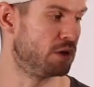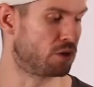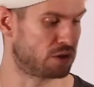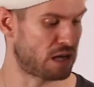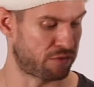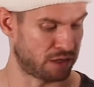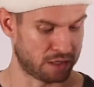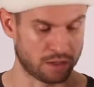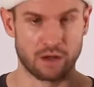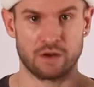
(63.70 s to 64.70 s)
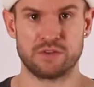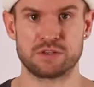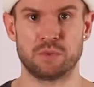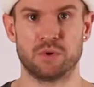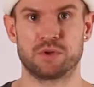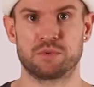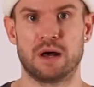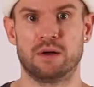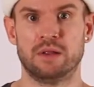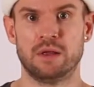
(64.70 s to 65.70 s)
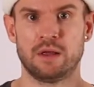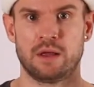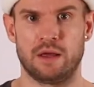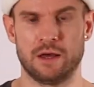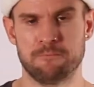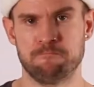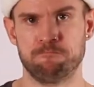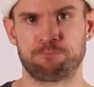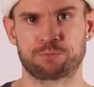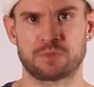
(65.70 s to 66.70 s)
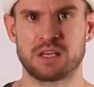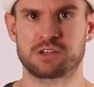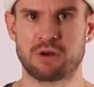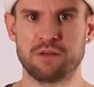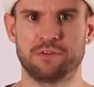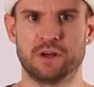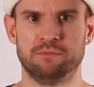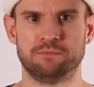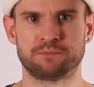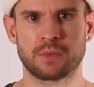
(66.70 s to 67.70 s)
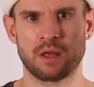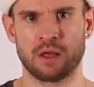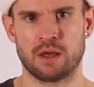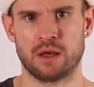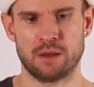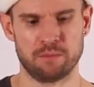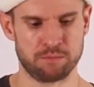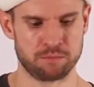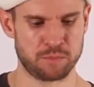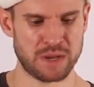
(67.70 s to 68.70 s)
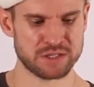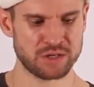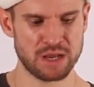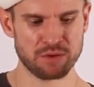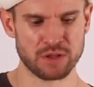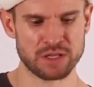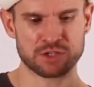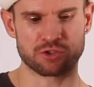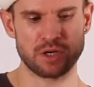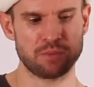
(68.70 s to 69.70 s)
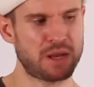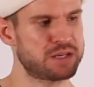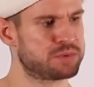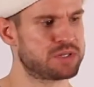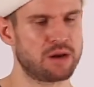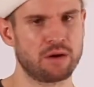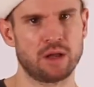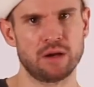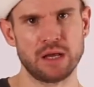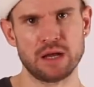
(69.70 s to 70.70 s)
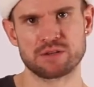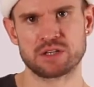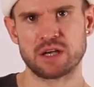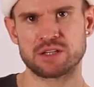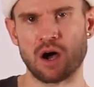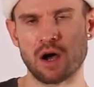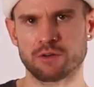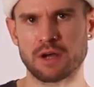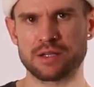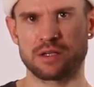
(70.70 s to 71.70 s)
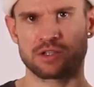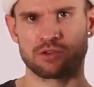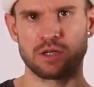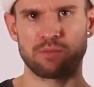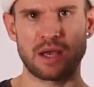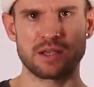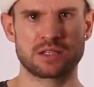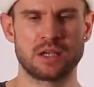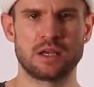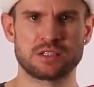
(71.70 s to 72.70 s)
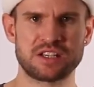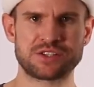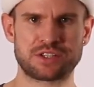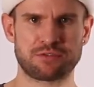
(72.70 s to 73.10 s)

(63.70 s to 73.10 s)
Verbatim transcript: you could definitely learn on this board as well. Um, it's great fun. Um, base on here, we've got the extruded base material on here. It's a nice hard grade extruded base. It's easy to